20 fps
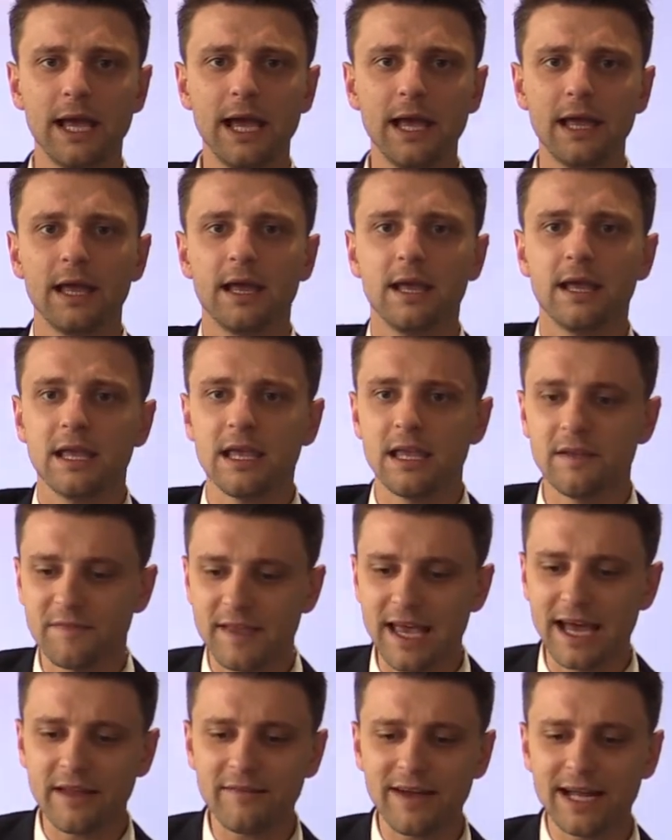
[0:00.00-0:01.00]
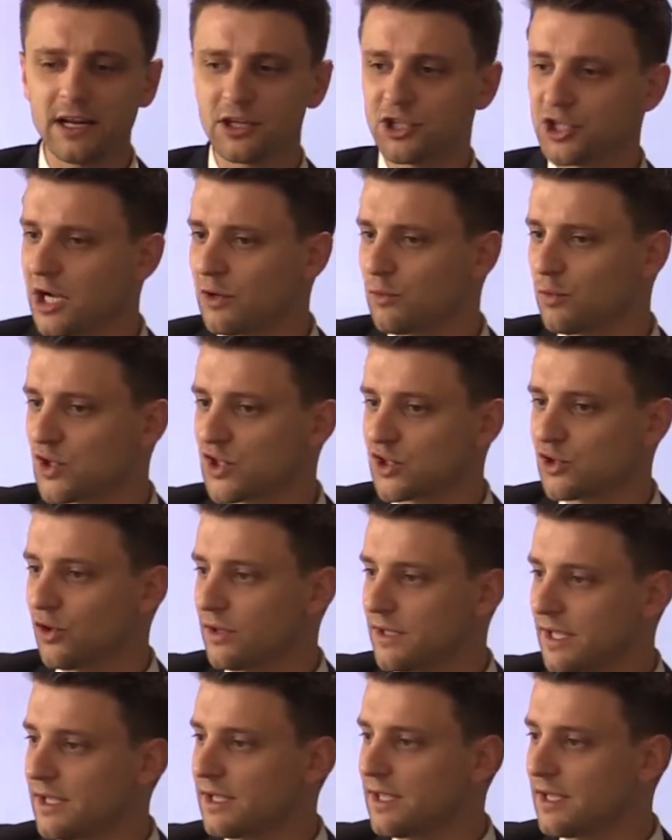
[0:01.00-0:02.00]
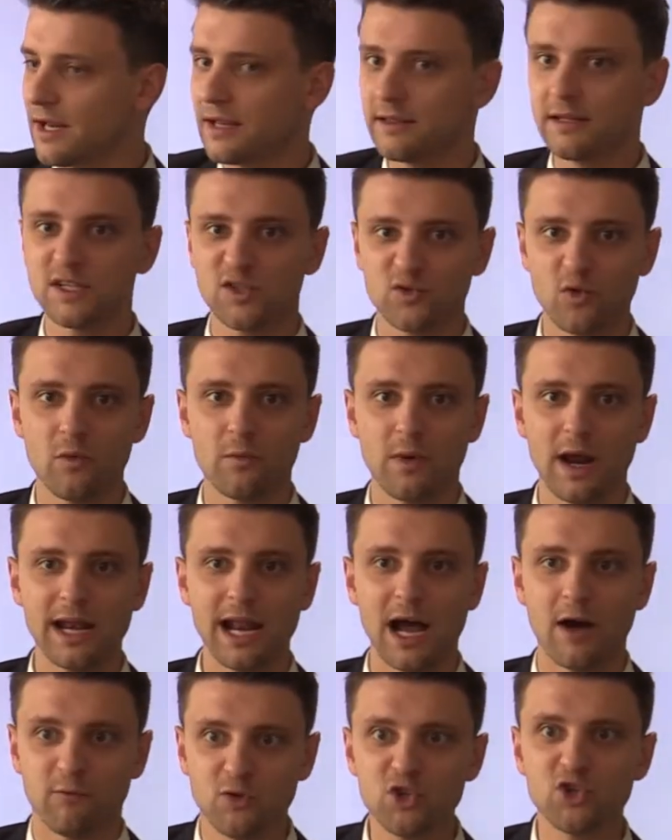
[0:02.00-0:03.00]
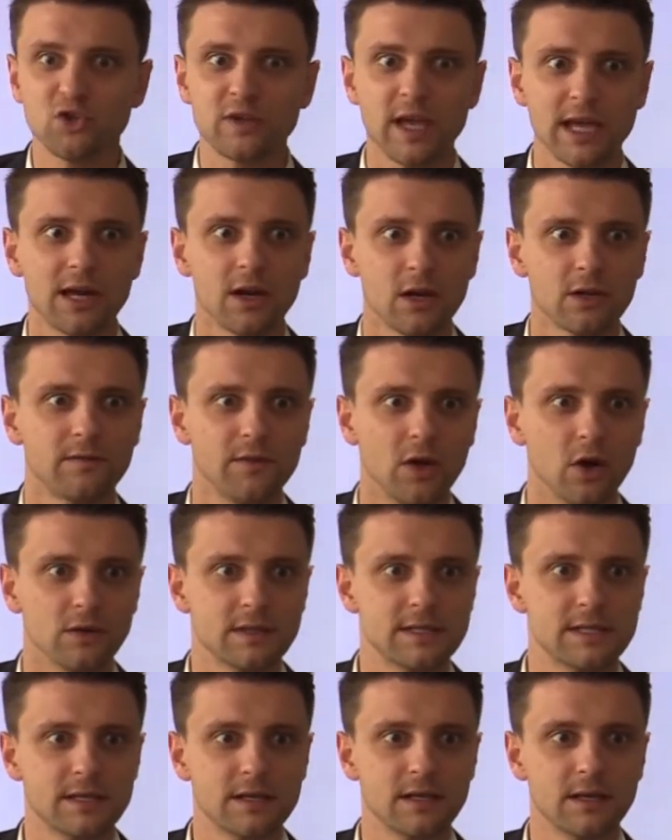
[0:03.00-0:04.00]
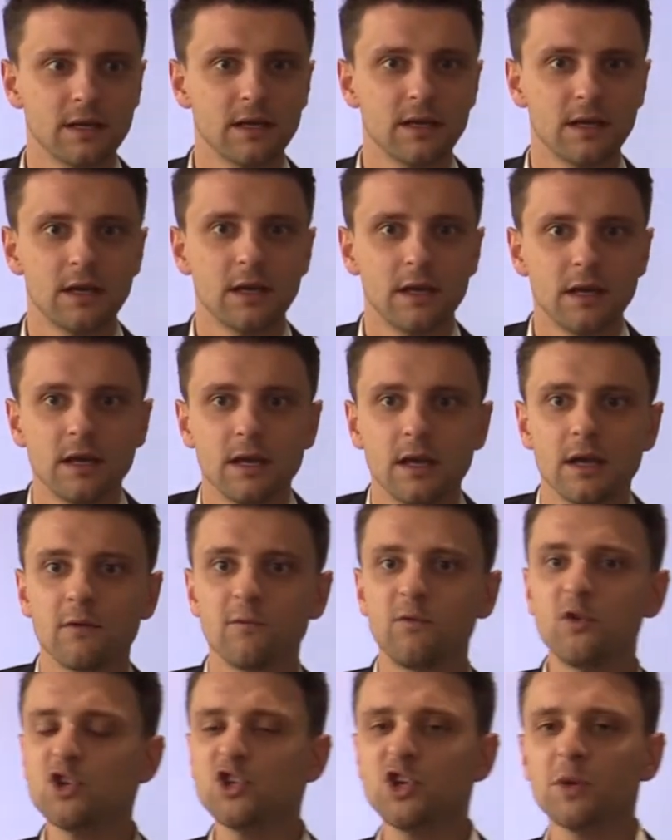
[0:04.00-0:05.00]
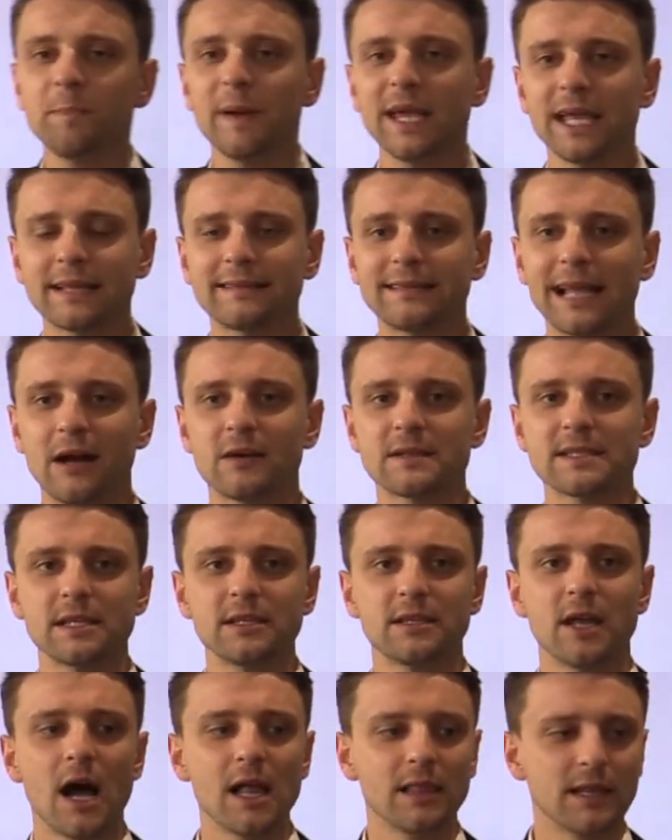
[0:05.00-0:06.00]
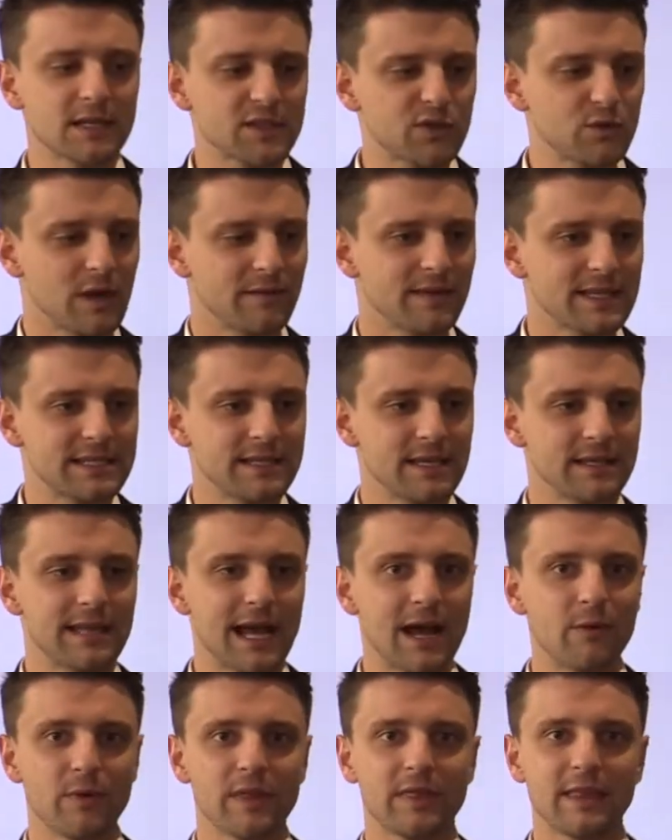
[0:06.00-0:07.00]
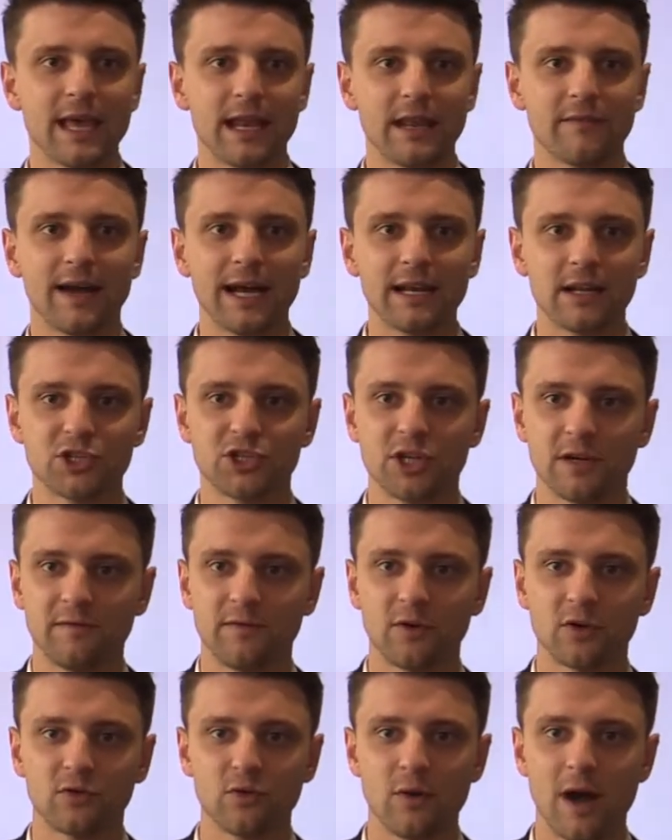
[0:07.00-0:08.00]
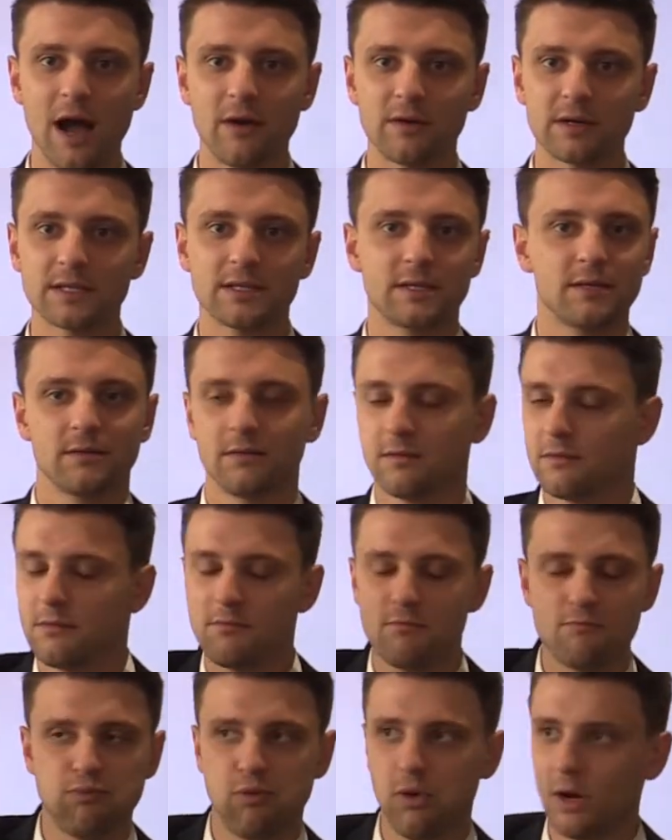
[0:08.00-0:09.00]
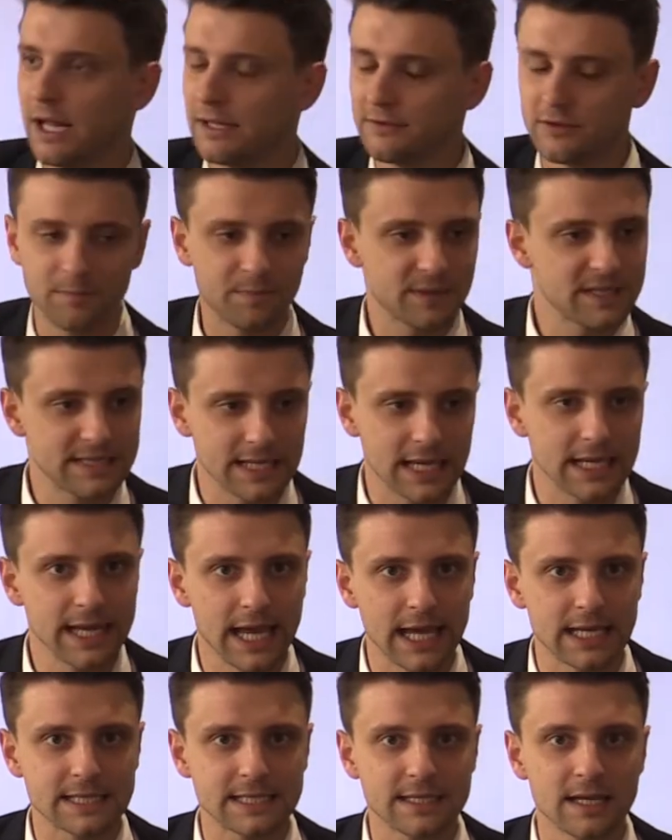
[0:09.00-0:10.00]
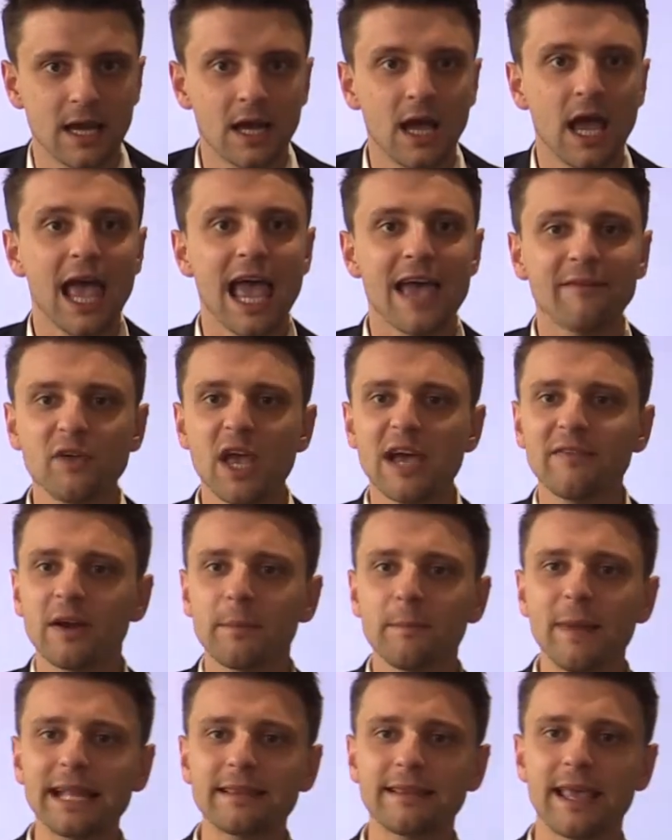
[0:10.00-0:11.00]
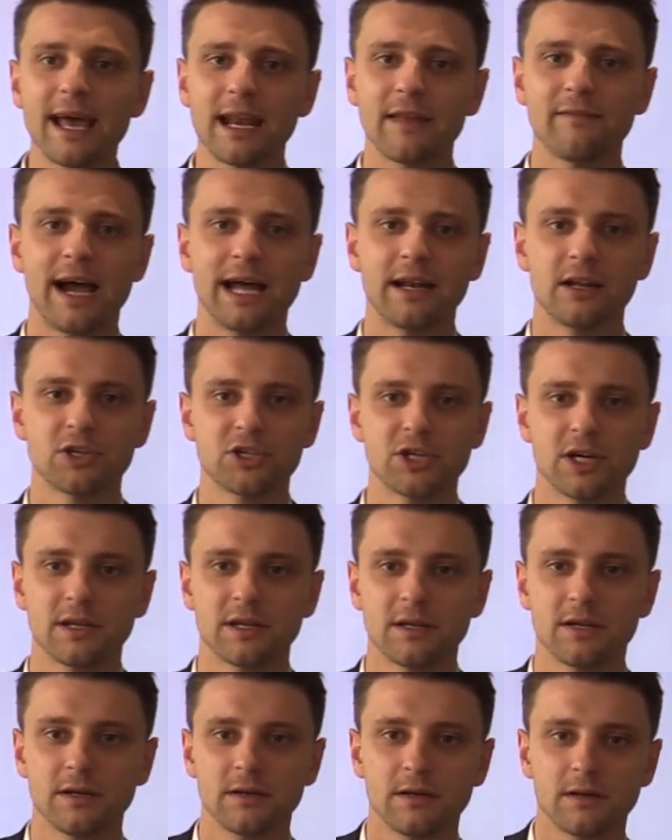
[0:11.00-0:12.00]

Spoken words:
Yeah? If Gary Vaynerchuk was talking here in this room right now, would you take a lot of notes? Yeah. Would you pay $1,000 to have a sit down with Gary Vaynerchuk for 2 hours? 100% yes. Have you ever met Gary Vaynerchuk?